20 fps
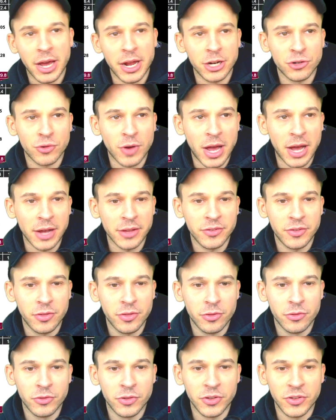of track
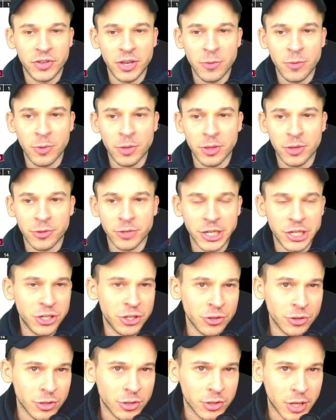to see what the
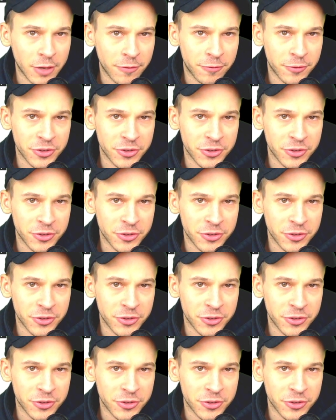rotation looked like for